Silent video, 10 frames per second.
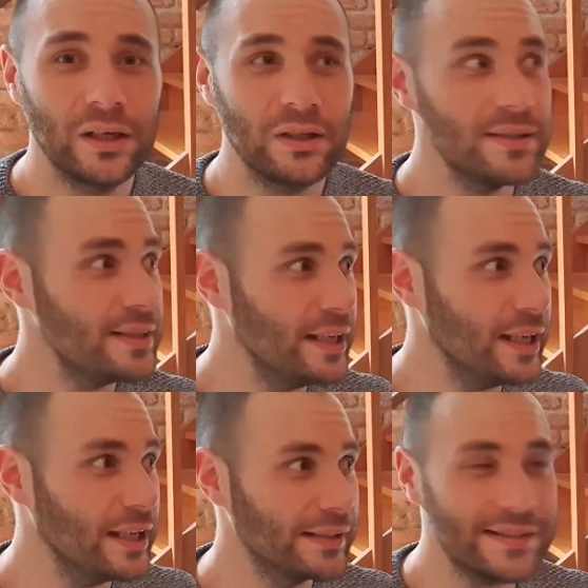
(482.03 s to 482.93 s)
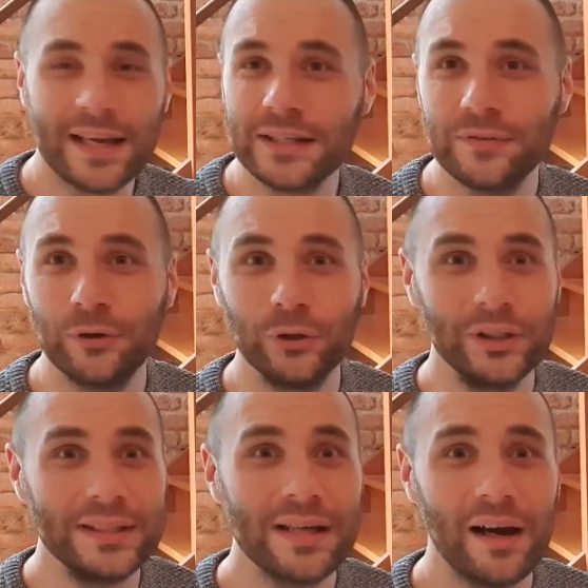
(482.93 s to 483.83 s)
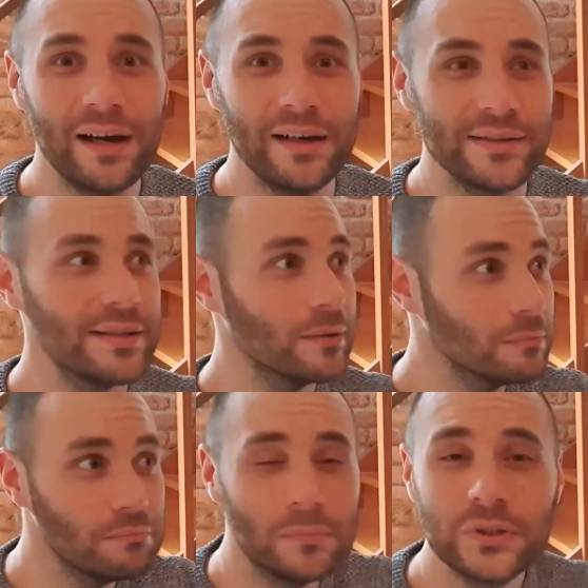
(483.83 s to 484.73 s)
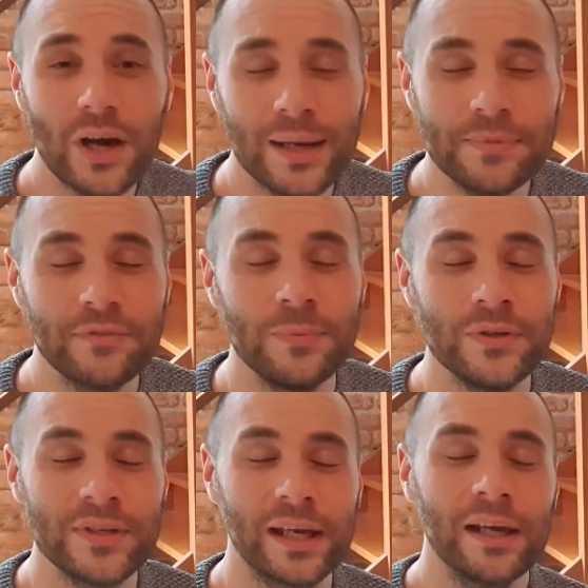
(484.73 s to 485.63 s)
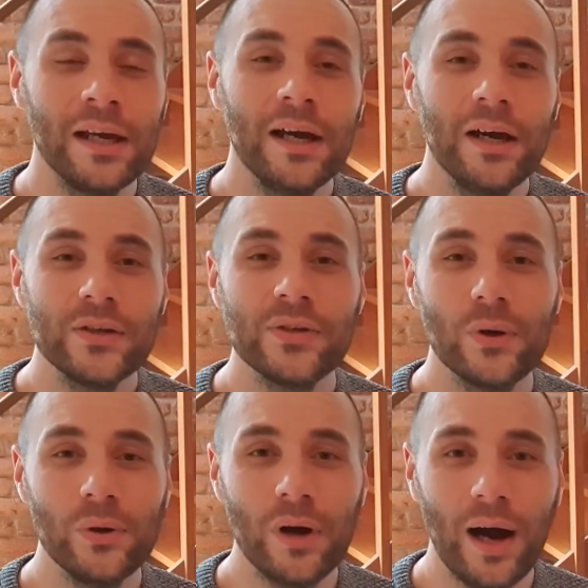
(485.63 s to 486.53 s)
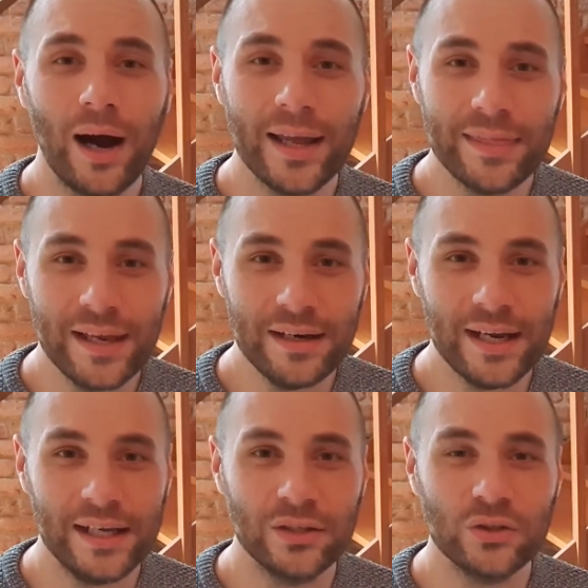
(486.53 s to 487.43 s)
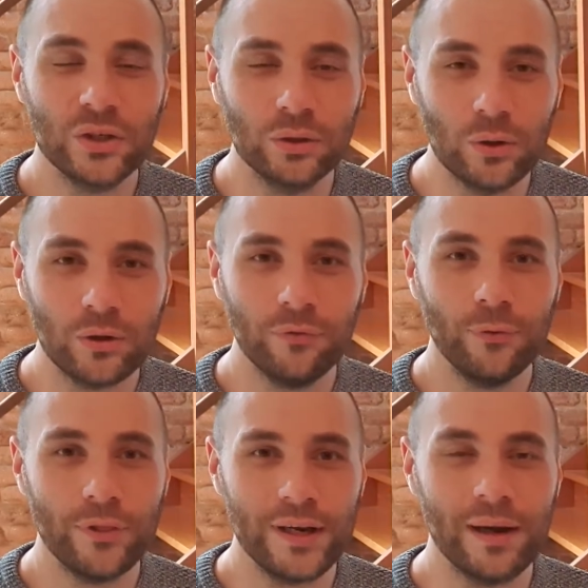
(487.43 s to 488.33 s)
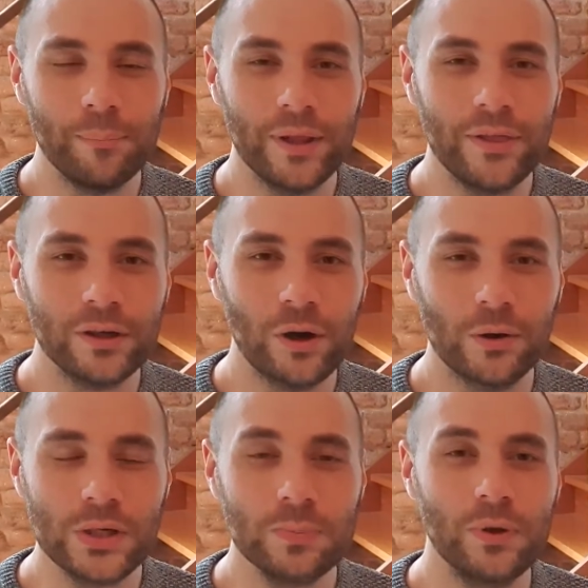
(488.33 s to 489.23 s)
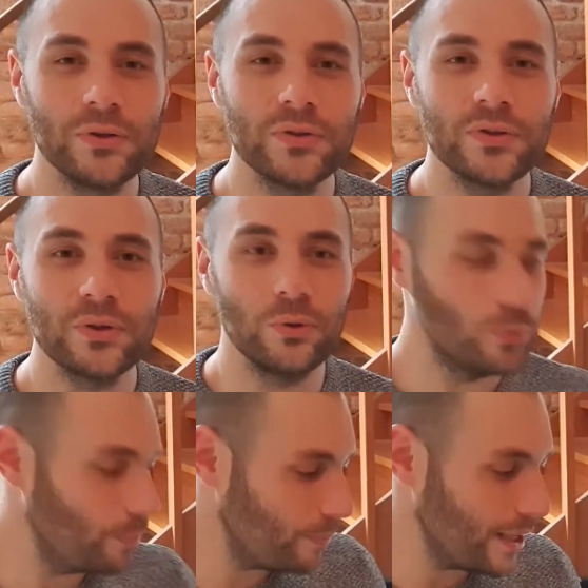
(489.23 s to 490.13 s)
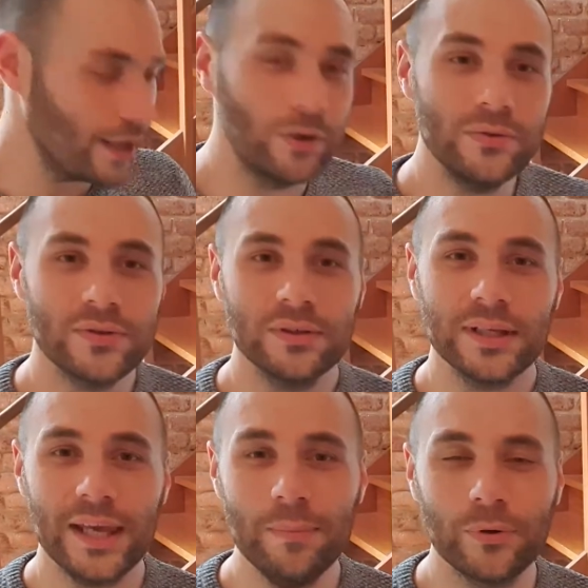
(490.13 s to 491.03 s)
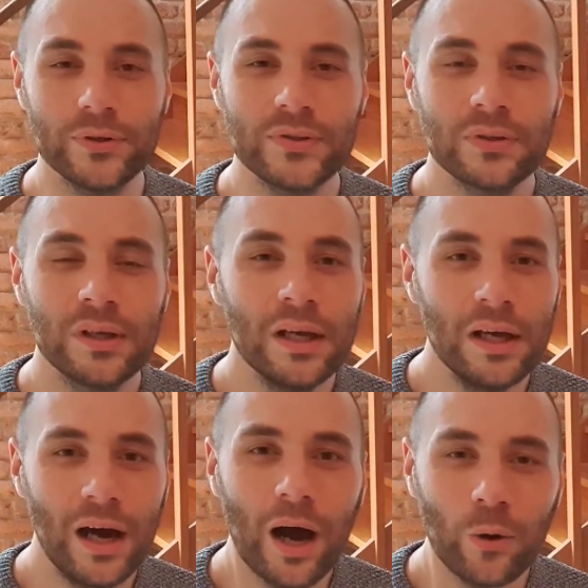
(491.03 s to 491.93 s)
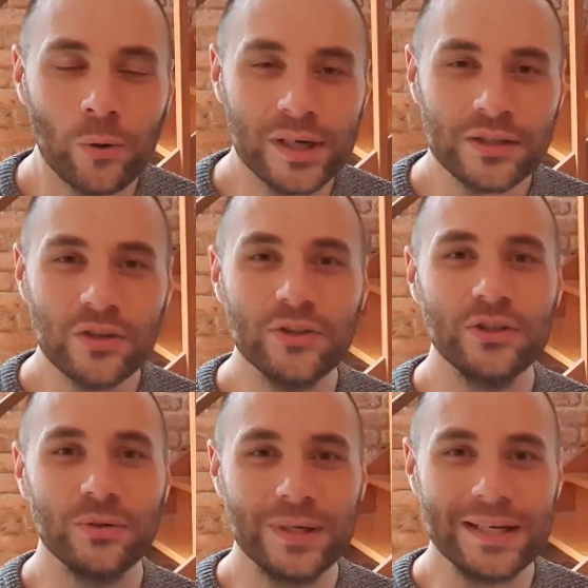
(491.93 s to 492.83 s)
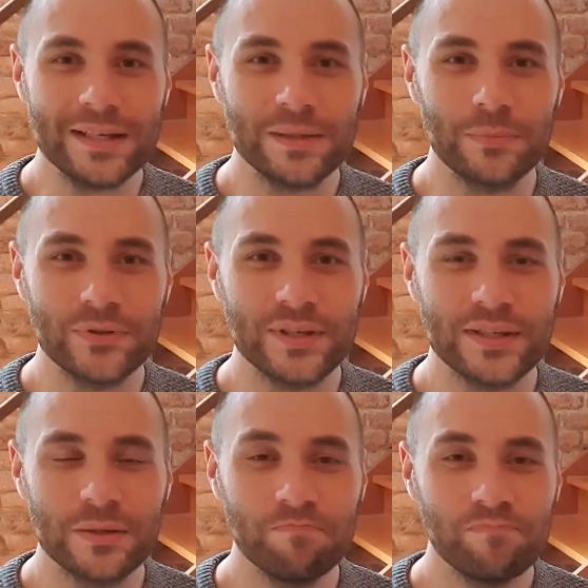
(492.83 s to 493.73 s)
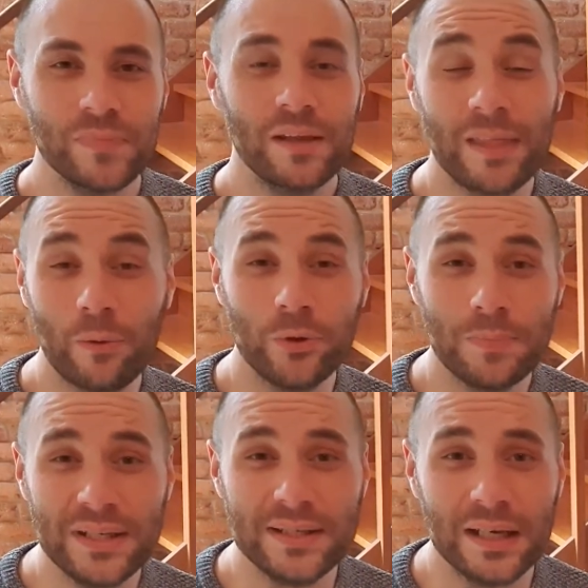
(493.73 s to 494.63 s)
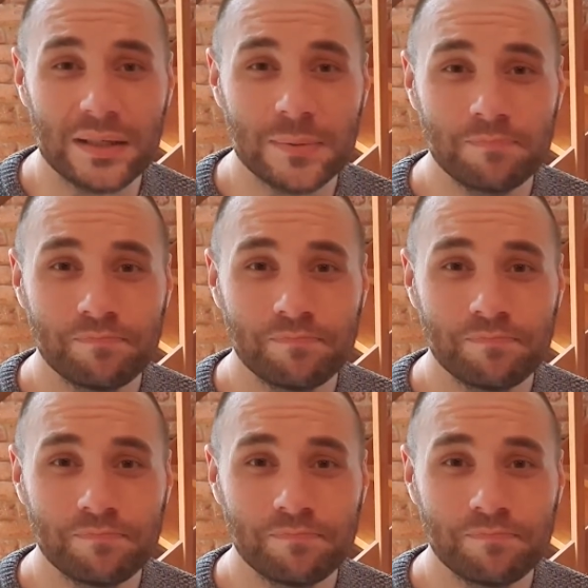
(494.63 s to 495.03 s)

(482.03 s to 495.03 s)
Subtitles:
Singing, saxophone, guitars, types of music. So I then need to look for the number that corresponds to pianos and keyboards. According to the Dewey Decimal System, that would be 6.